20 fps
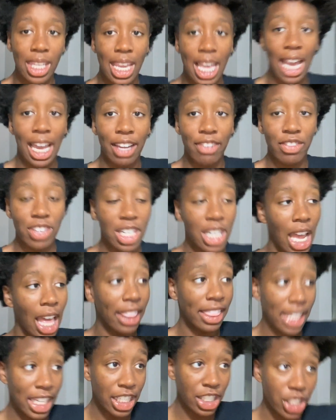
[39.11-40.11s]
I have
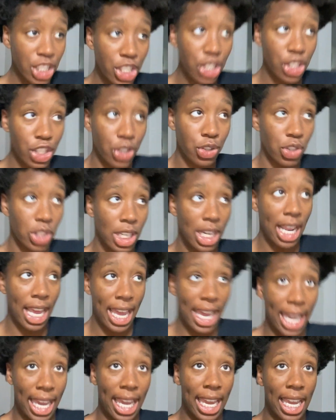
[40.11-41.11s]
nothing to do
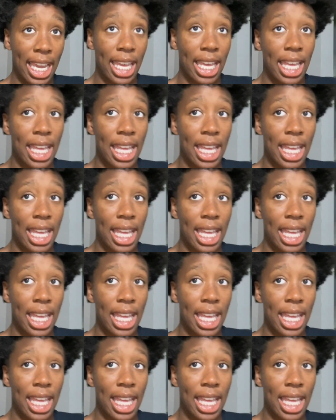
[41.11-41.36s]
today.